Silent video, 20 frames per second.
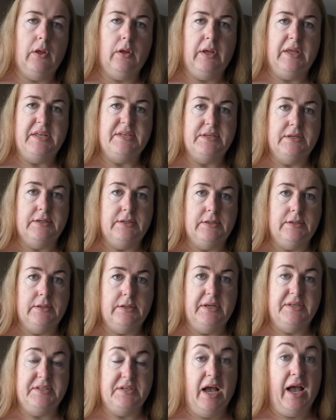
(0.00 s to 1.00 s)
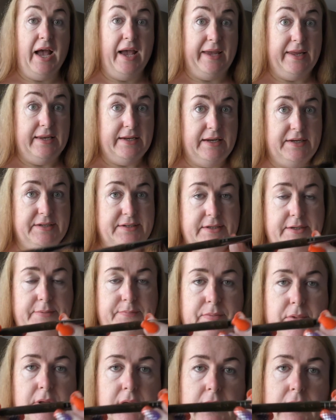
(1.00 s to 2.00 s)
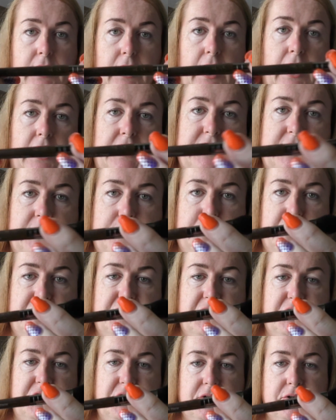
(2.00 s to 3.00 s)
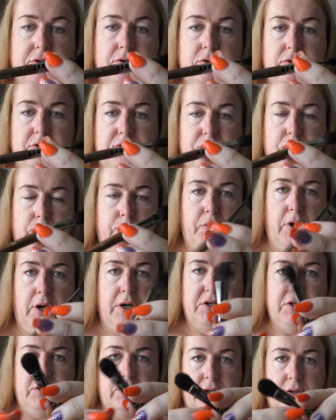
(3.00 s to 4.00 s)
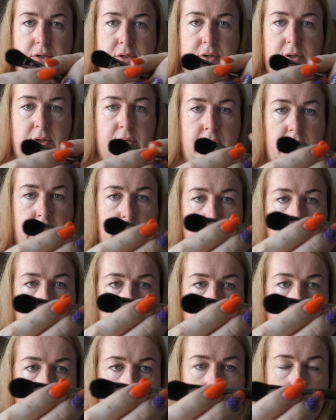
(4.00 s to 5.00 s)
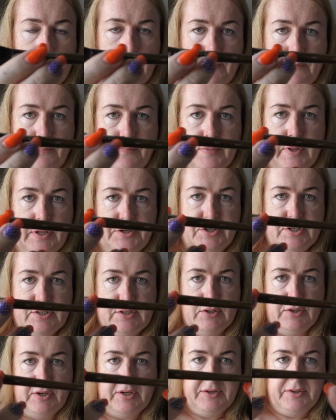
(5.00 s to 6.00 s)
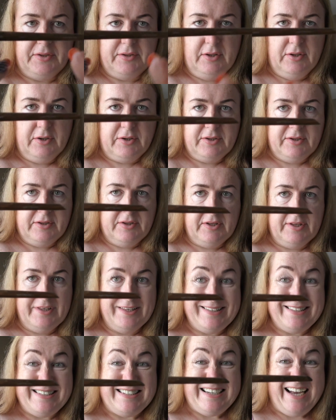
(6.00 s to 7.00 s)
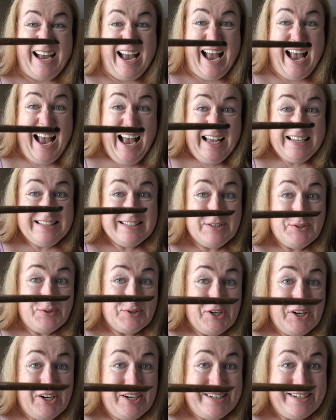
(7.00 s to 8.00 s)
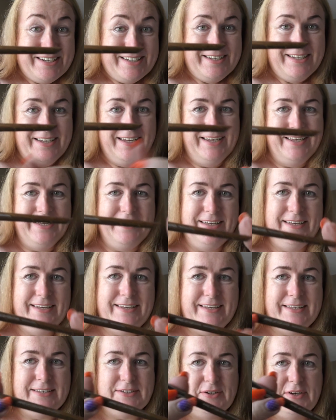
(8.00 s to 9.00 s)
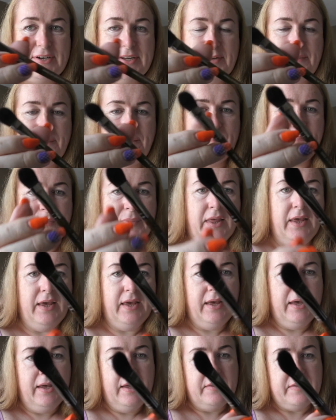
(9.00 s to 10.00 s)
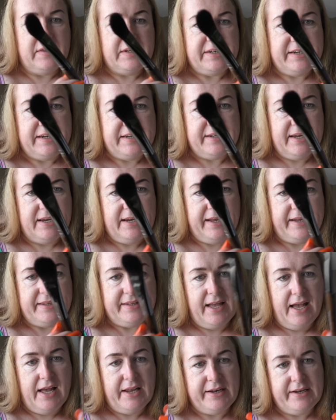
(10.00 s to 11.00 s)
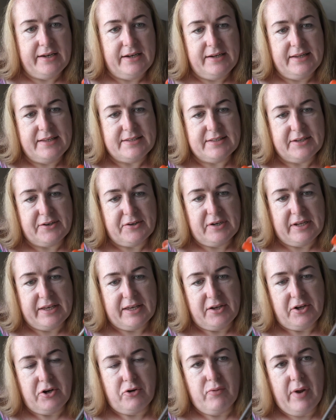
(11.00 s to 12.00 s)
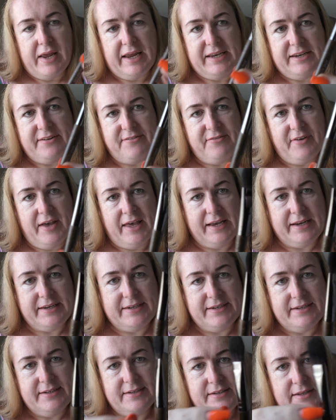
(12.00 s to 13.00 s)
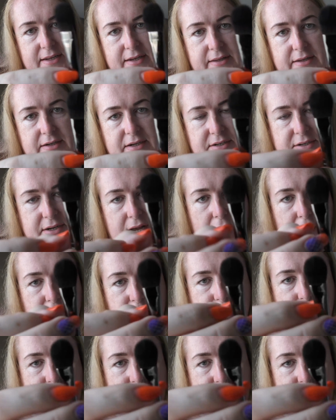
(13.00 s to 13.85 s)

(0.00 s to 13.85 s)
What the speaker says: It's a highlighter and a precision contour brush. And just look. It's so good. It's got the detailing in the handle. It's got like a grain effect and then a dark